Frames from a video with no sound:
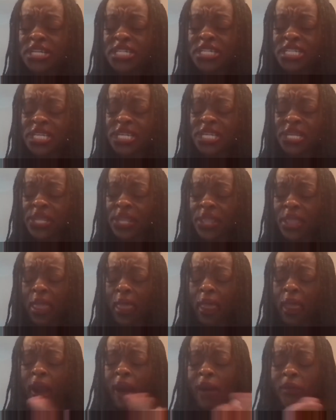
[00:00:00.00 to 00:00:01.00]
he
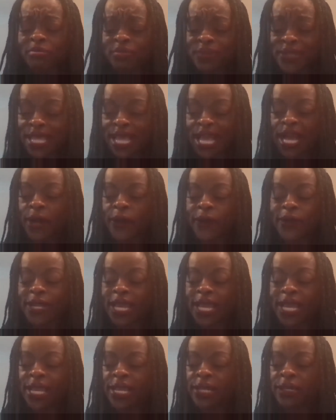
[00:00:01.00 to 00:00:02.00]
helped me
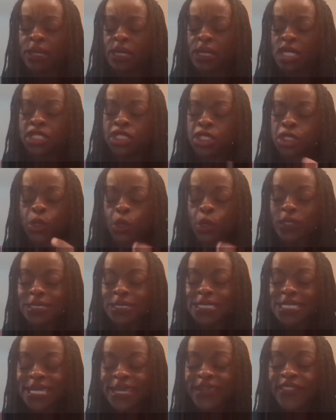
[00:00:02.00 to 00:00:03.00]
out. And
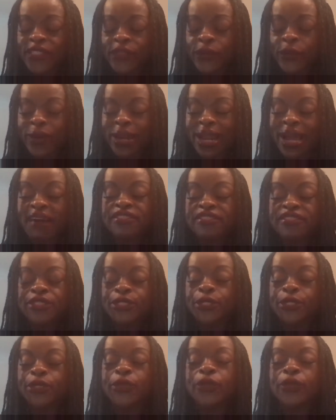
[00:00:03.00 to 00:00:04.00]
shortly
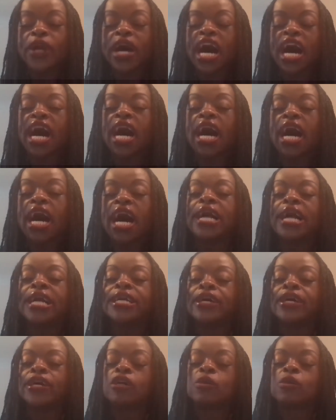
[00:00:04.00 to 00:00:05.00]
thereafter,
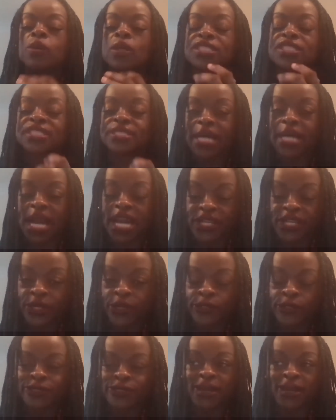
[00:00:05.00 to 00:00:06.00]
I was
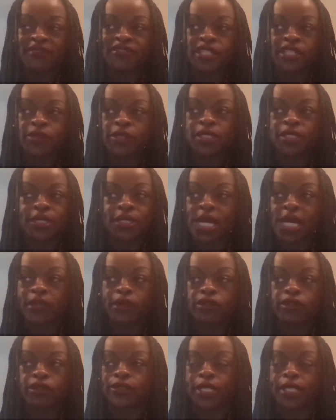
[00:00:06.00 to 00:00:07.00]
diagnosed. And after I was
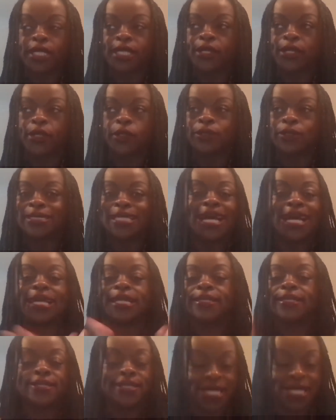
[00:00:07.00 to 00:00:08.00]
diagnosed,
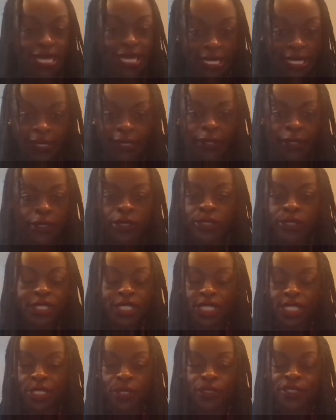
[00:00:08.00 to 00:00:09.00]
night and day,
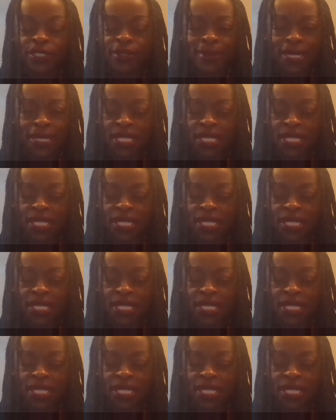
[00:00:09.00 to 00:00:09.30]
the